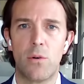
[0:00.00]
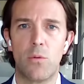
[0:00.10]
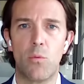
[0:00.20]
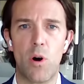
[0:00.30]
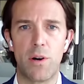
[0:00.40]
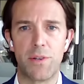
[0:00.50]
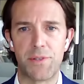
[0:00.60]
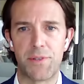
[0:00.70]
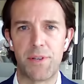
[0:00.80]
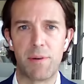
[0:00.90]

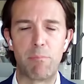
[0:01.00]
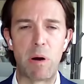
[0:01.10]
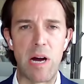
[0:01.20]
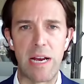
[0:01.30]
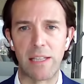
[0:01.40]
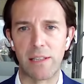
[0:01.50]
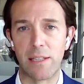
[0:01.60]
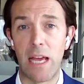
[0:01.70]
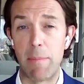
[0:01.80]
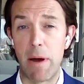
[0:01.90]
was the buying
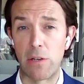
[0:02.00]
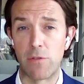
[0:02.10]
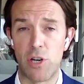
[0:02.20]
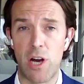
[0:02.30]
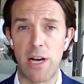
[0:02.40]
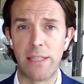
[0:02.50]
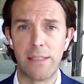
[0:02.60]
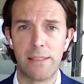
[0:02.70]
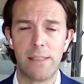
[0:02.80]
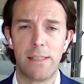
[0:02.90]
that came out of
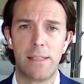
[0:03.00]
China,